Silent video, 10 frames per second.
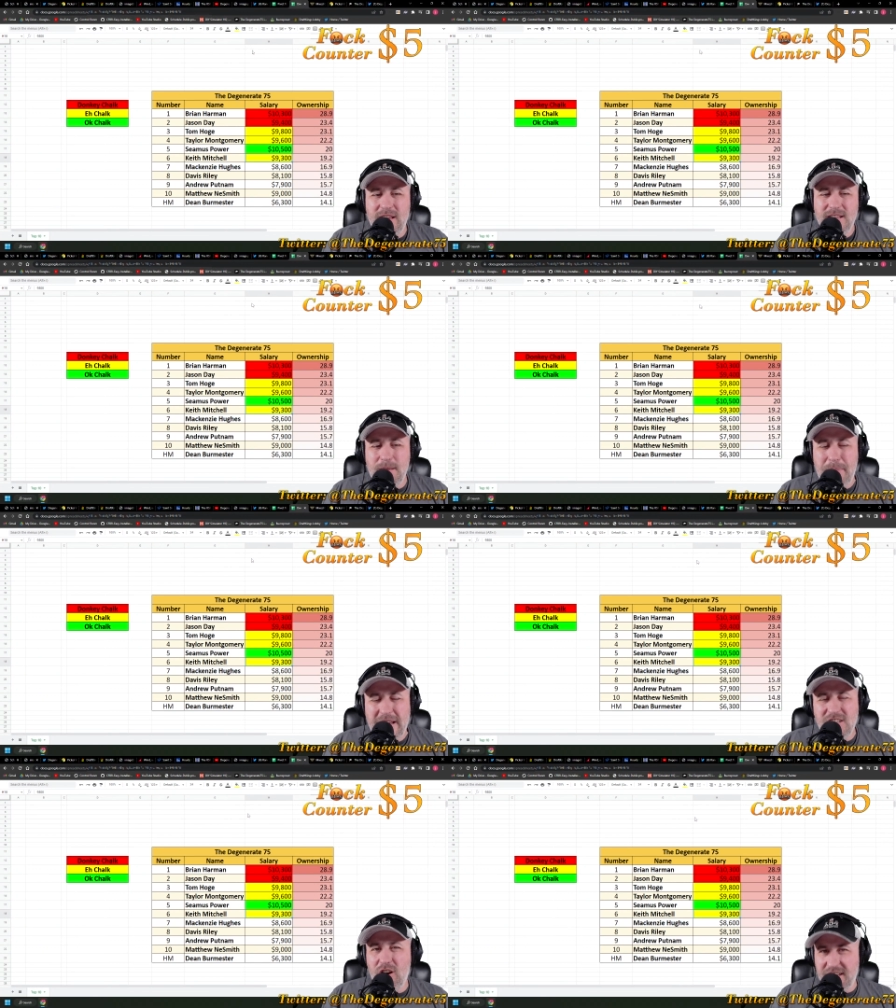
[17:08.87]
to
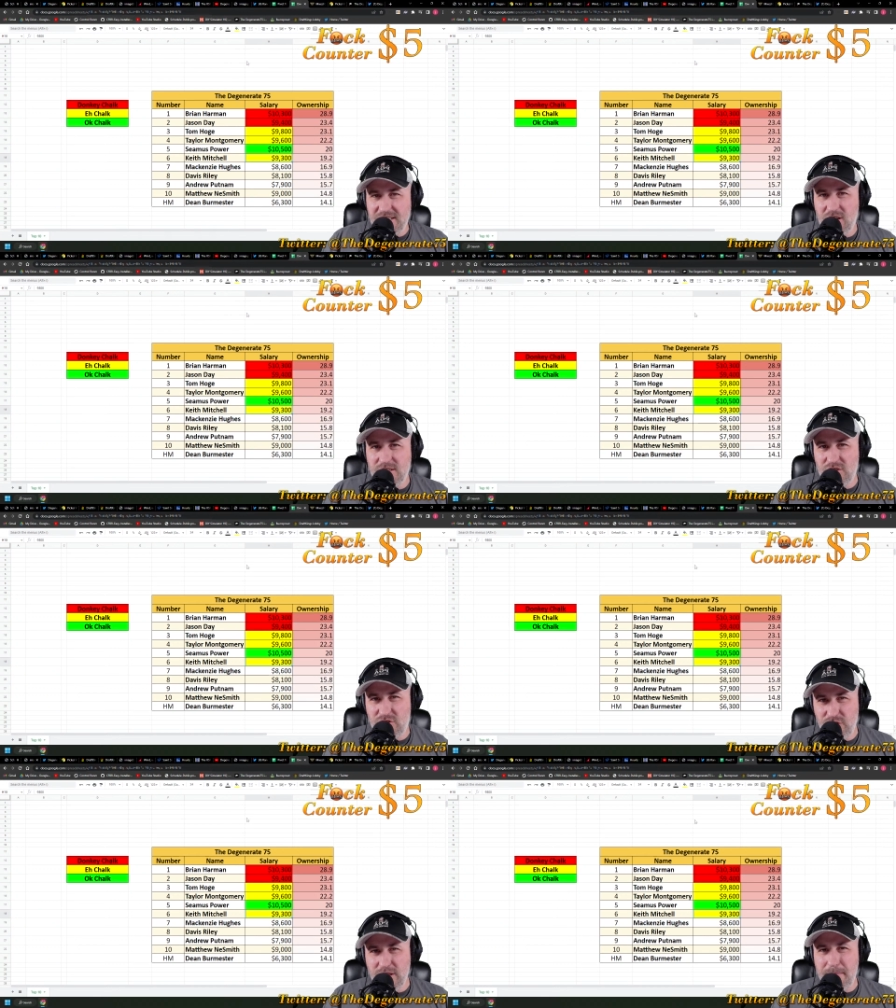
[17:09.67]
be Donkey Chalk, to
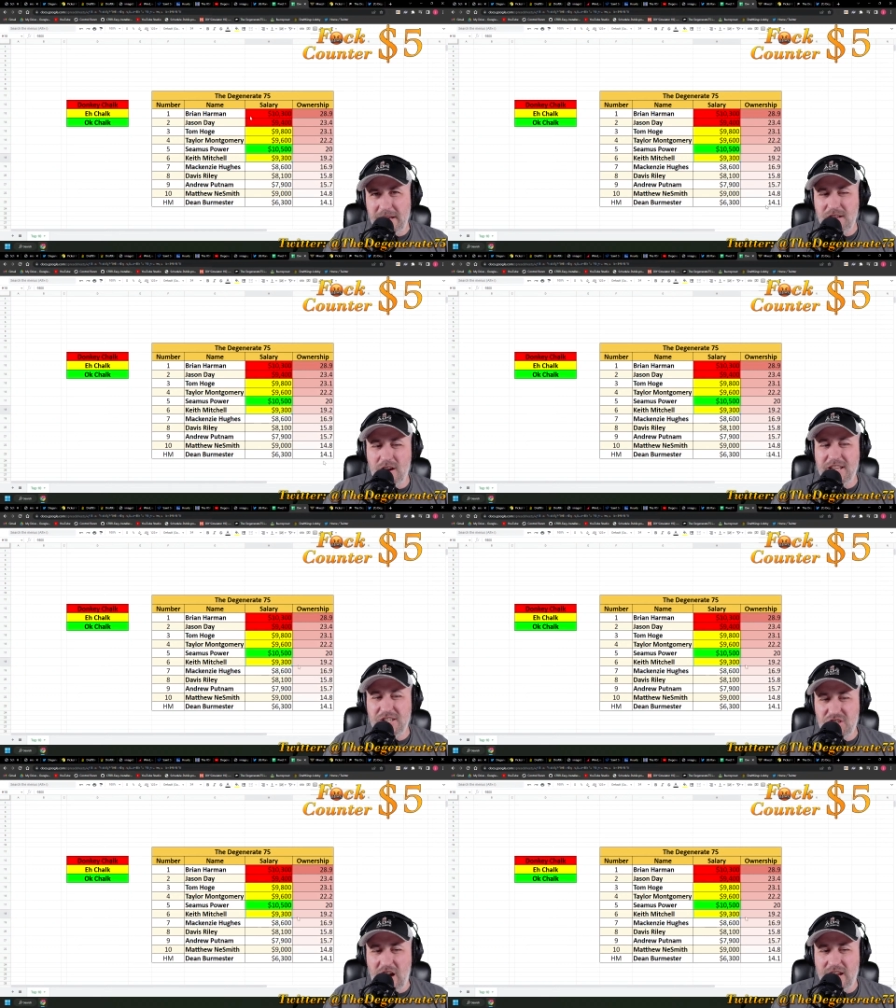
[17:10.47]
truly be
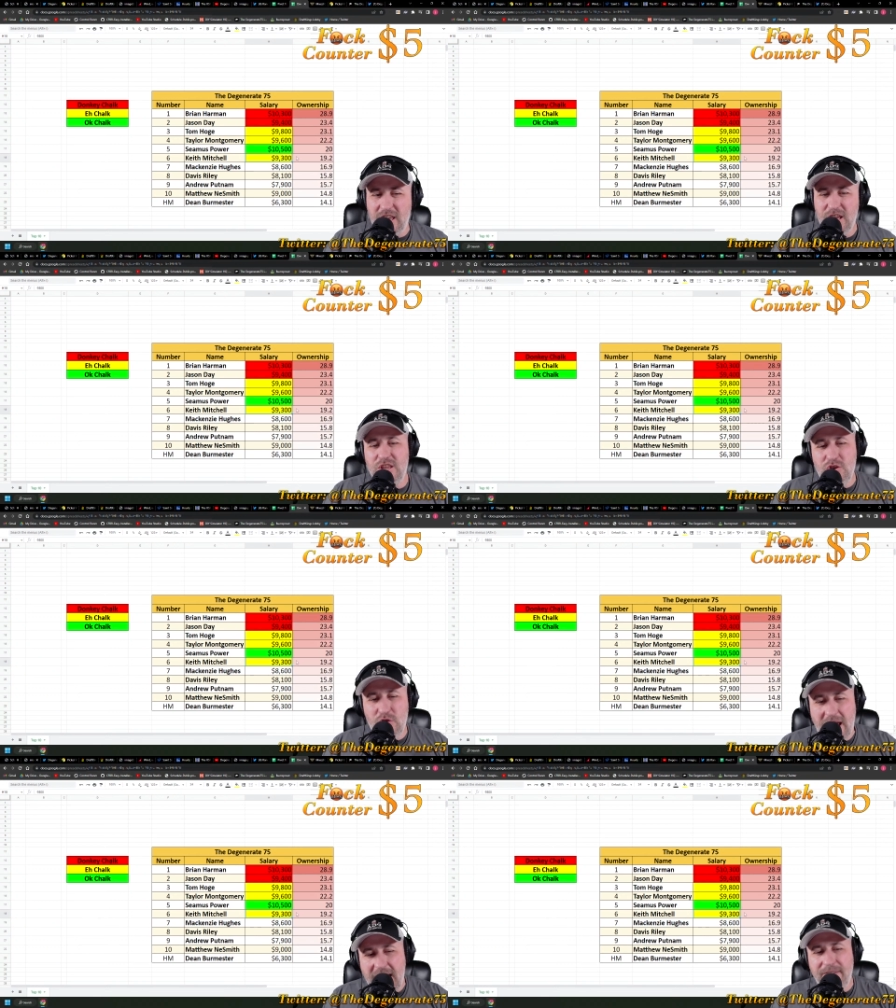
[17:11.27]
Donkey Chalk, you
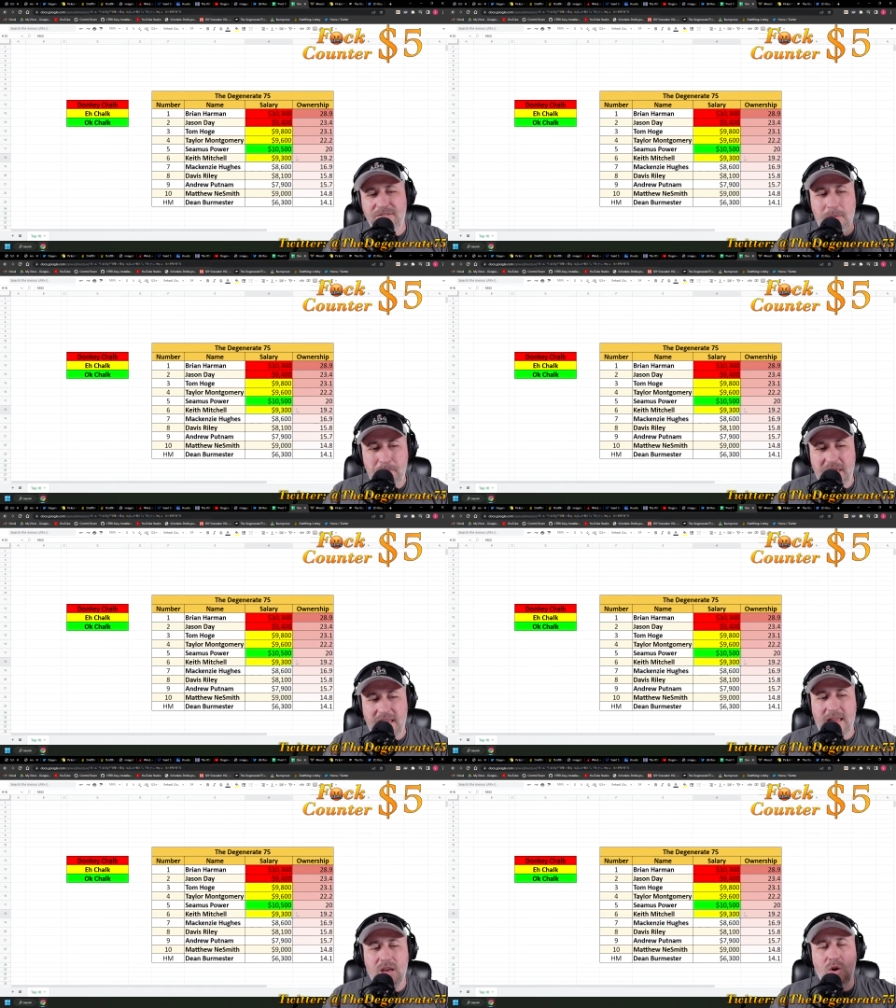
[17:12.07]
have to
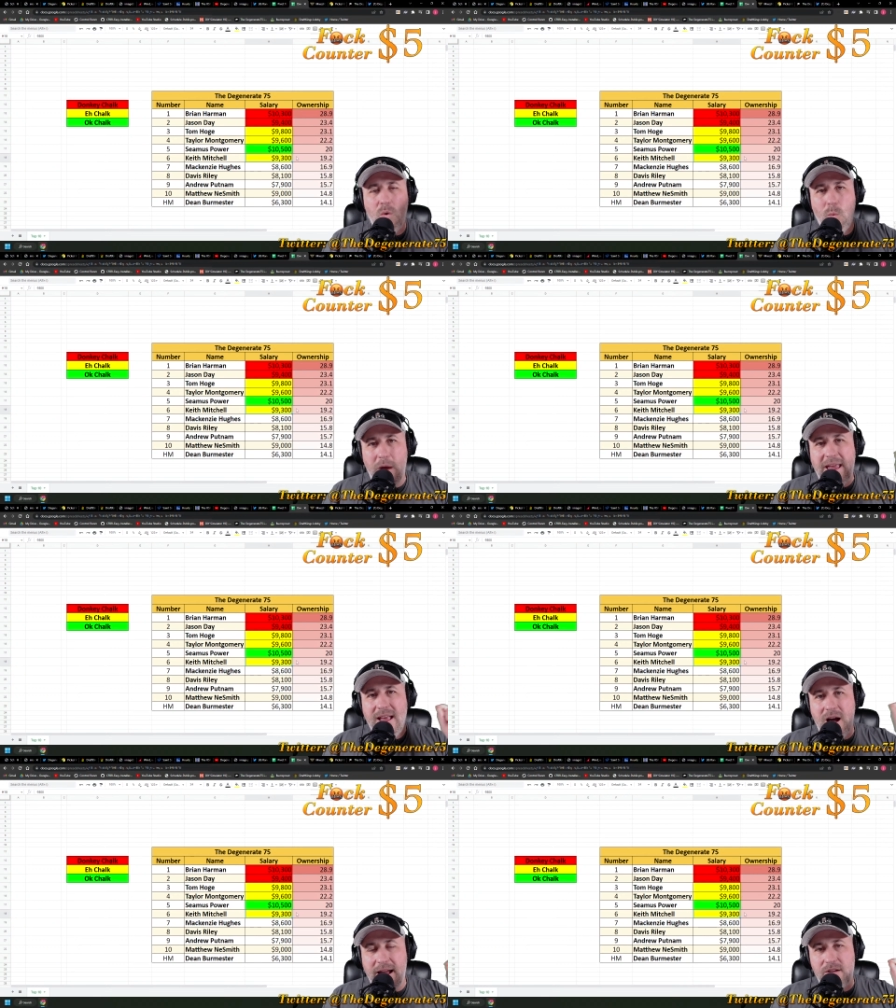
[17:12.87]
be way
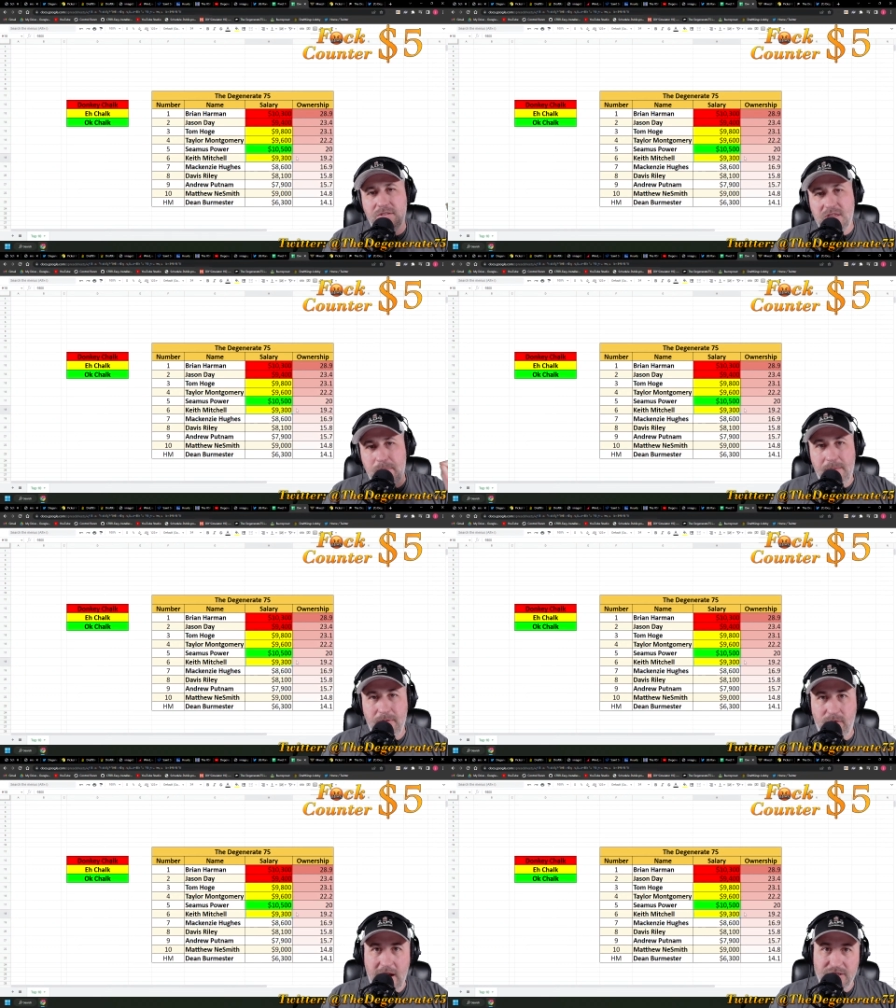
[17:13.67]
higher than the
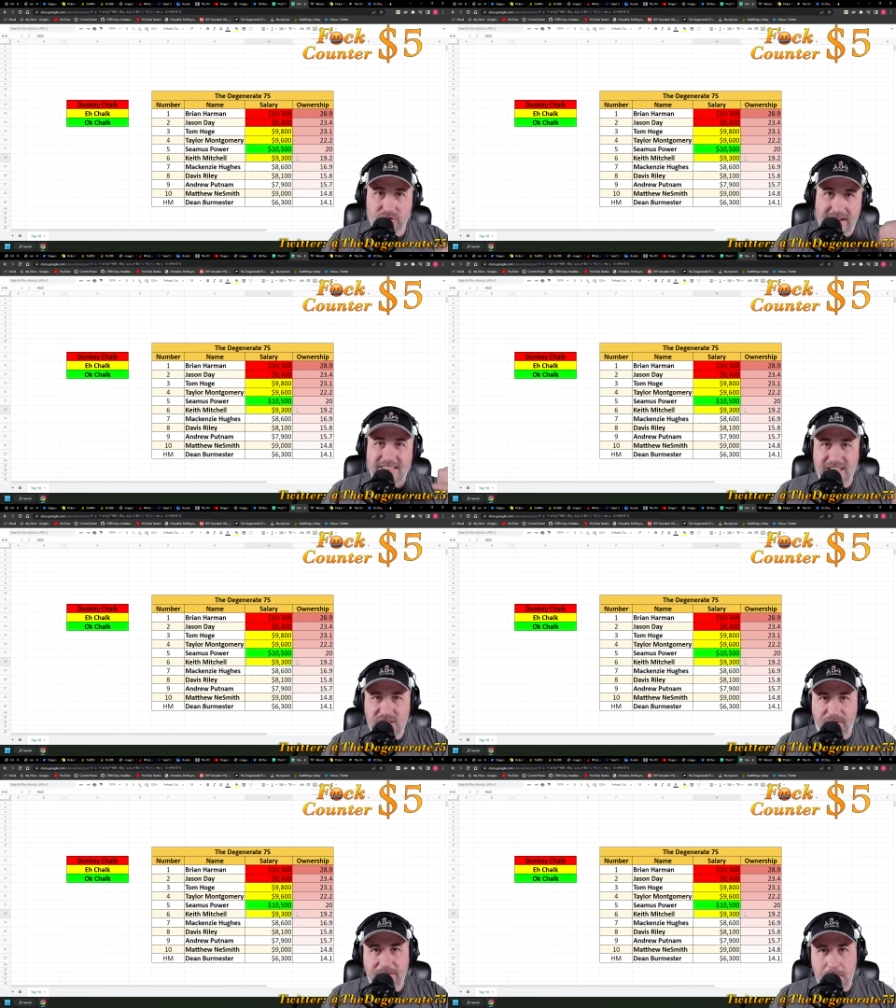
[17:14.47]
people around you, right? At
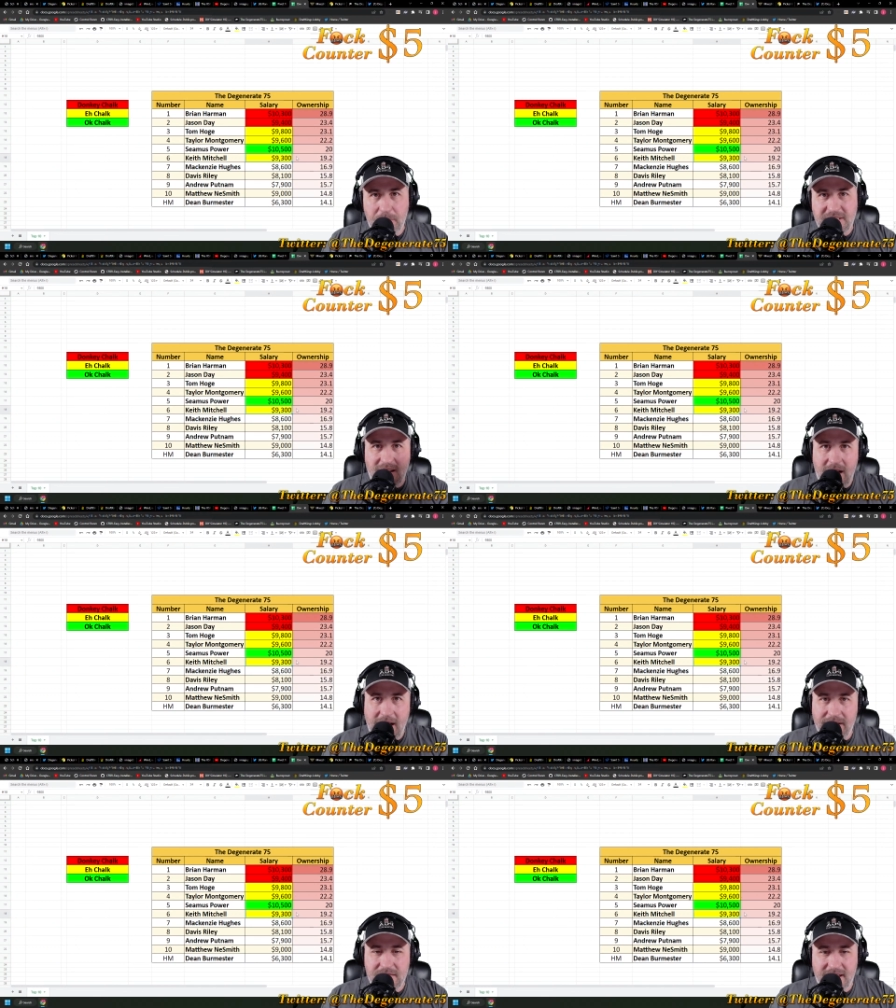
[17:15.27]
least 50%
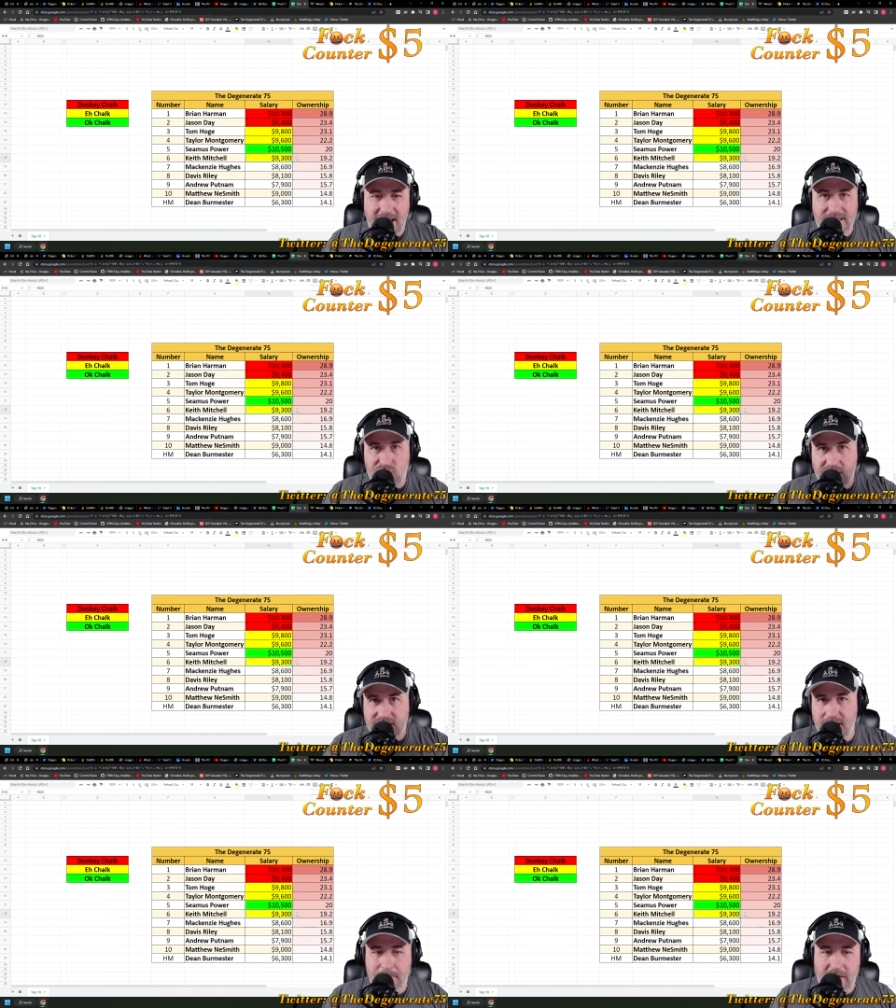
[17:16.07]
higher than the guys
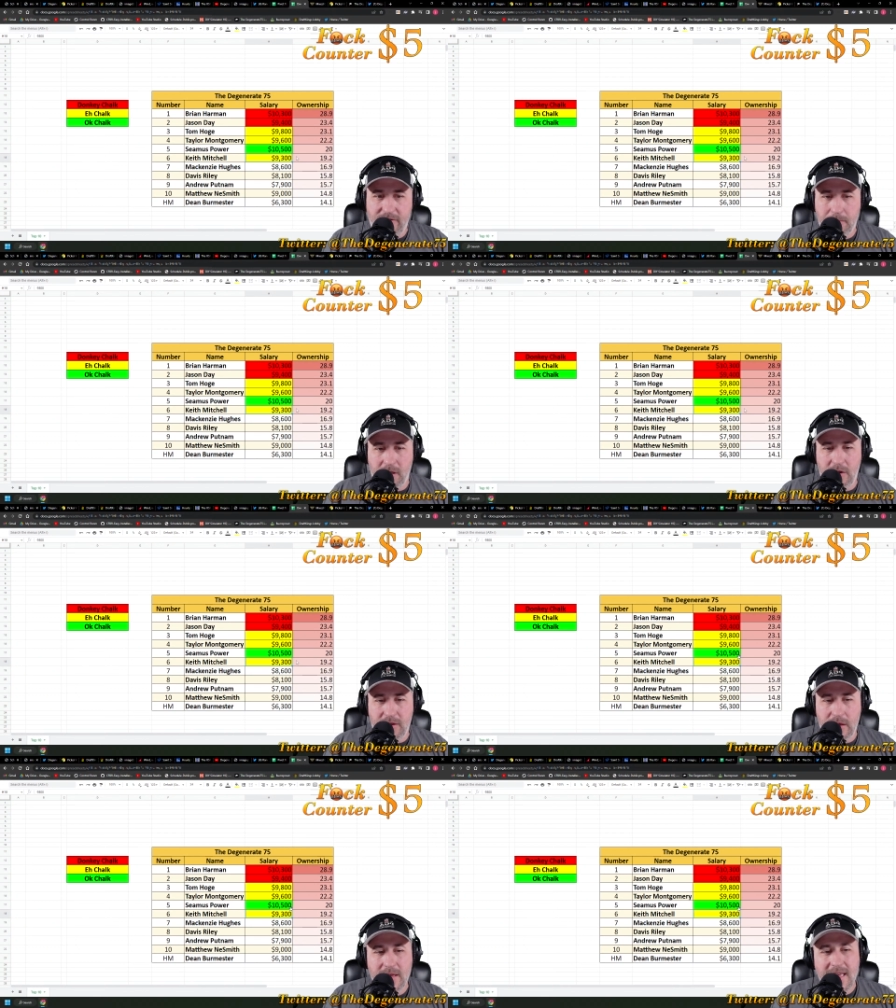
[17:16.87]
directly above and below
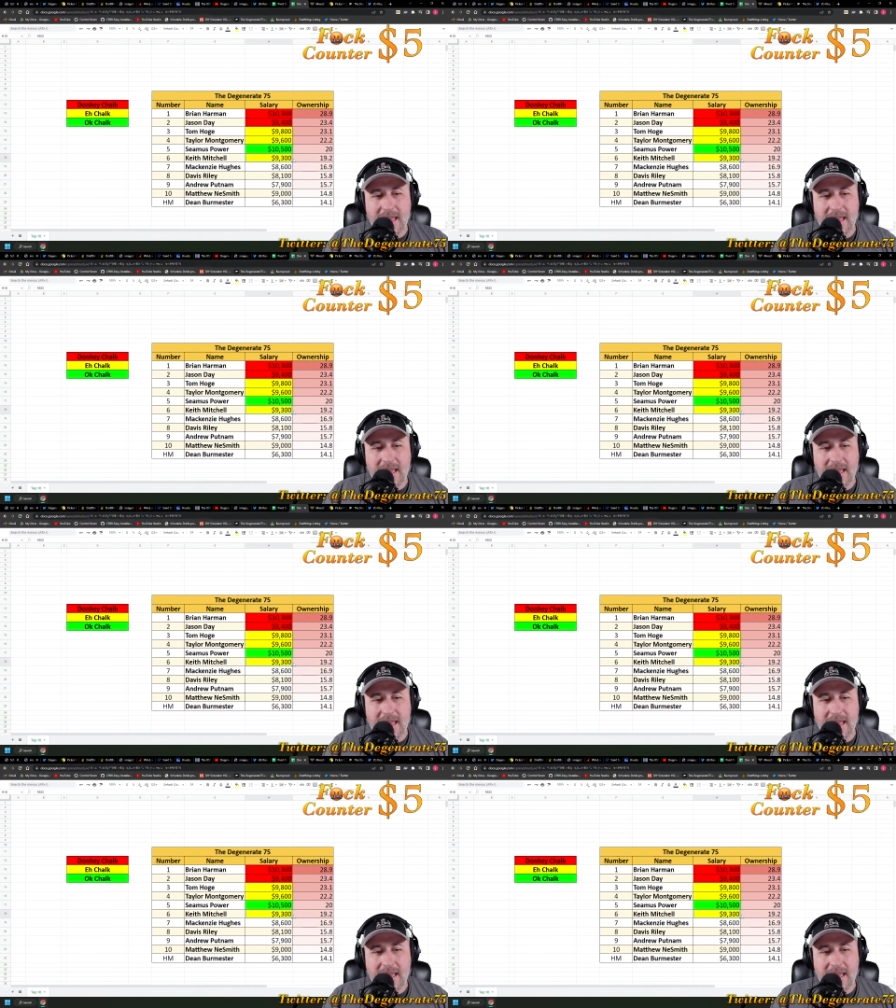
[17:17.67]
you.